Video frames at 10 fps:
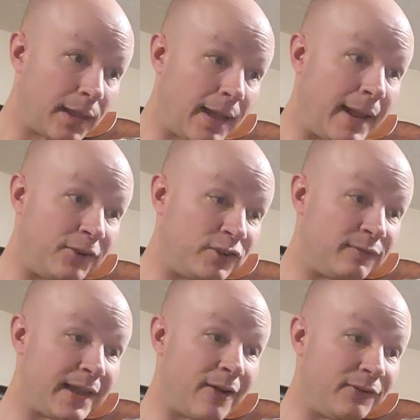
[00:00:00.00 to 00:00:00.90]
And I
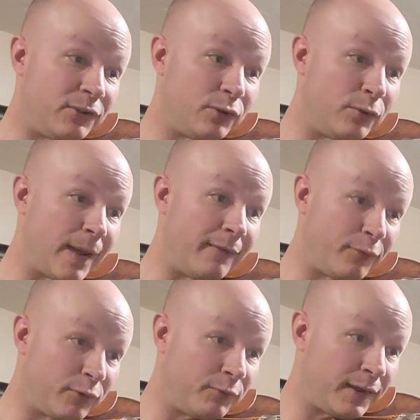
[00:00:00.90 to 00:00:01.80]
shift down to my
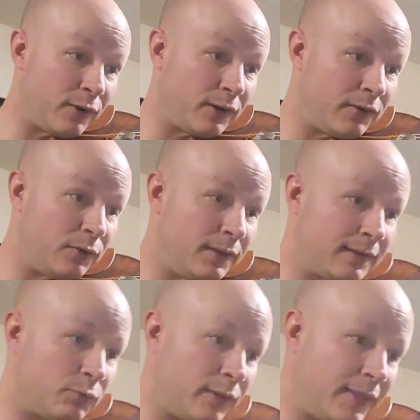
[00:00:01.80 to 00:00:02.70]
first finger to do
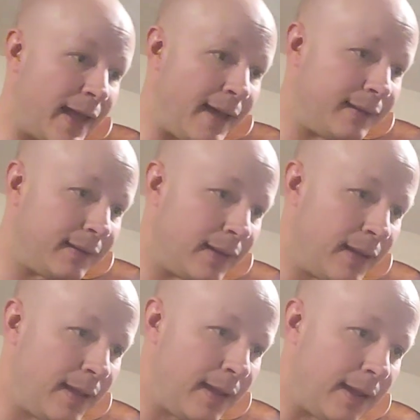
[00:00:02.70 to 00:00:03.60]
this with that.
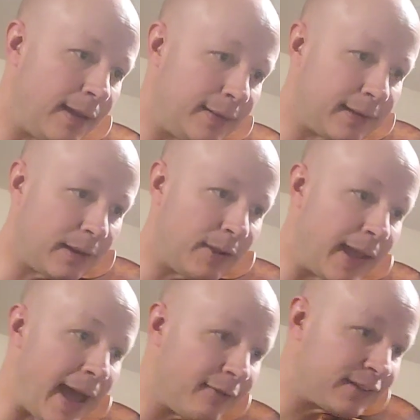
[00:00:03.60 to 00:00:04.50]
And it's going to be a
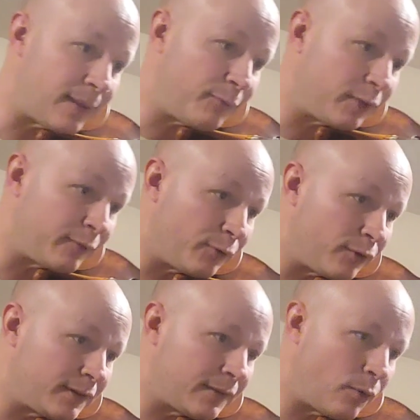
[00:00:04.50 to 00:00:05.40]
half step for the
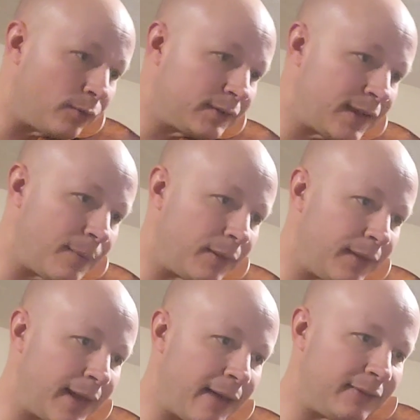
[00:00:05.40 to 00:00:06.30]
first, whole step, and
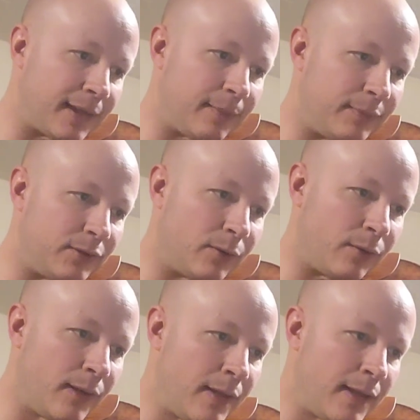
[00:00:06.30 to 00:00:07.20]
then half step. So
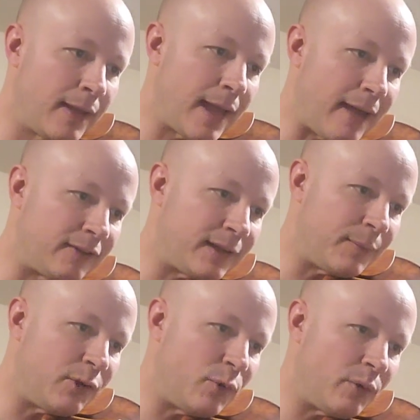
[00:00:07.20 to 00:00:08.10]
half step
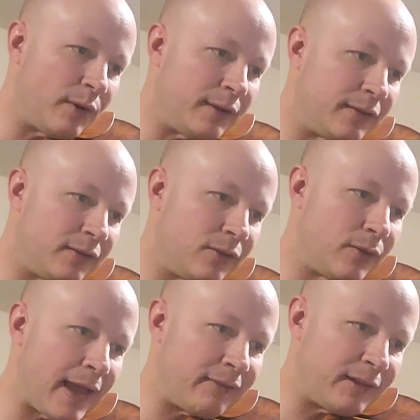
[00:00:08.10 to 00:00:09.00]
between 1 and 2,
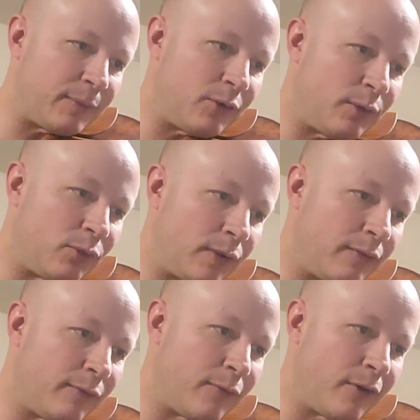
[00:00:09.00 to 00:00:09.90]
half step between 3
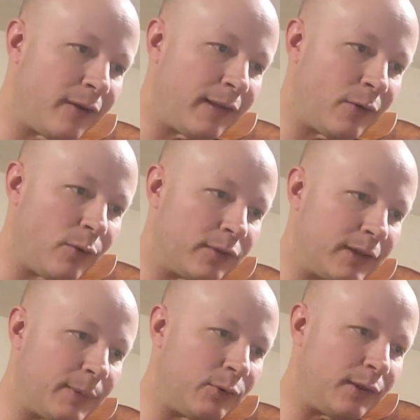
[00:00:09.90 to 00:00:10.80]
and 4, and then a whole
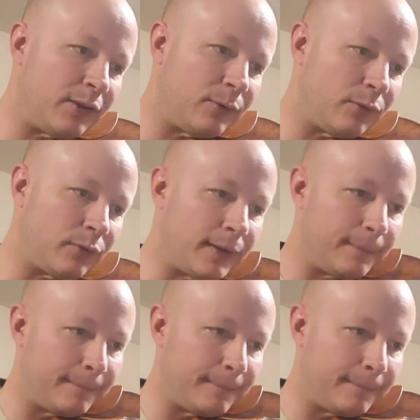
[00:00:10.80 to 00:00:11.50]
step between 2 and 3.